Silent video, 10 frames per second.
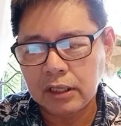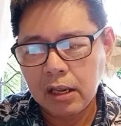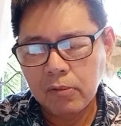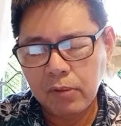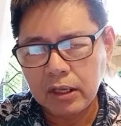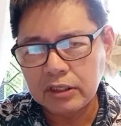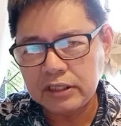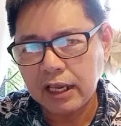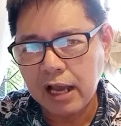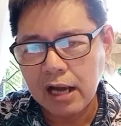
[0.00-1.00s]
When you say
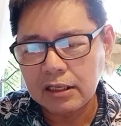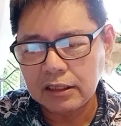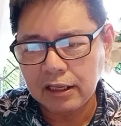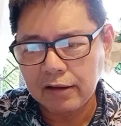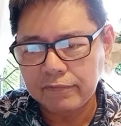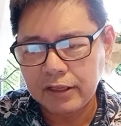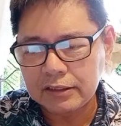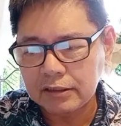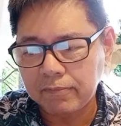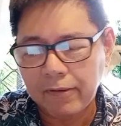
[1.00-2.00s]
cognitive, this is
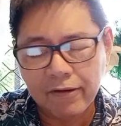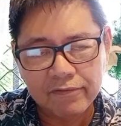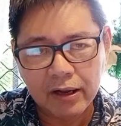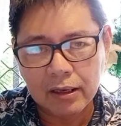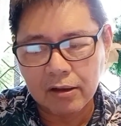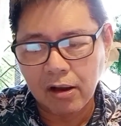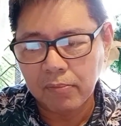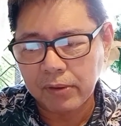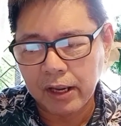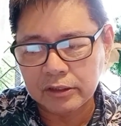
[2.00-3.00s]
verbal
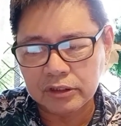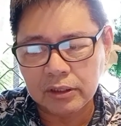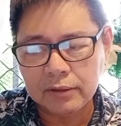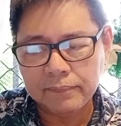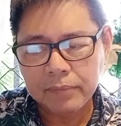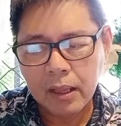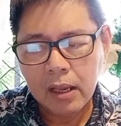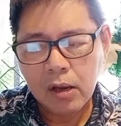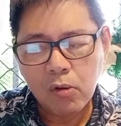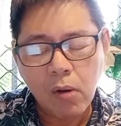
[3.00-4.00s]
comprehension,
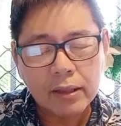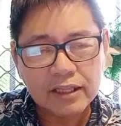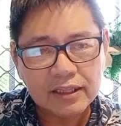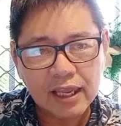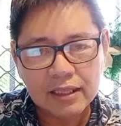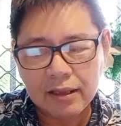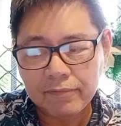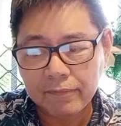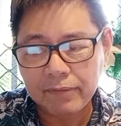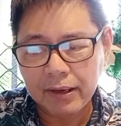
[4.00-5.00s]
quantitative
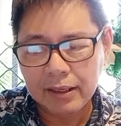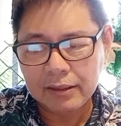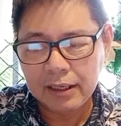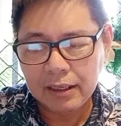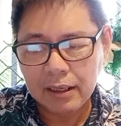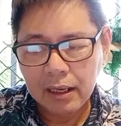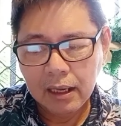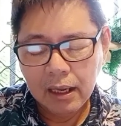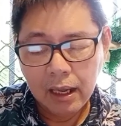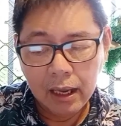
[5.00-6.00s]
ability,
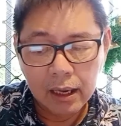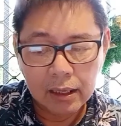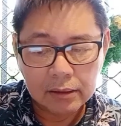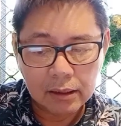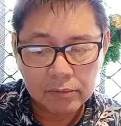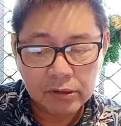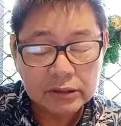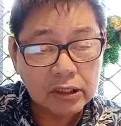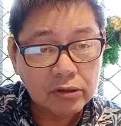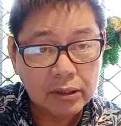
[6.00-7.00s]
and
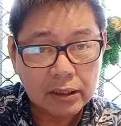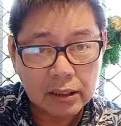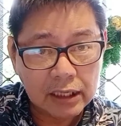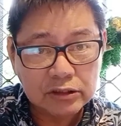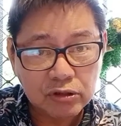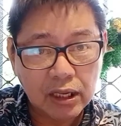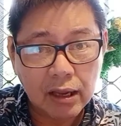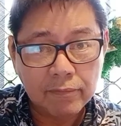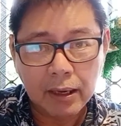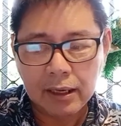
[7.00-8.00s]
reasoning
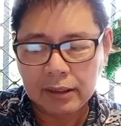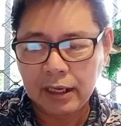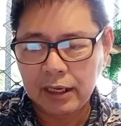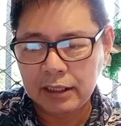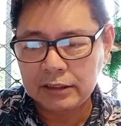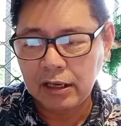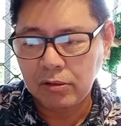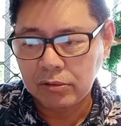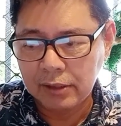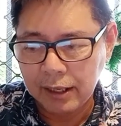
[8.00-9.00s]
ability is
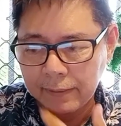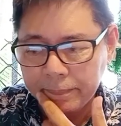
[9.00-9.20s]
included.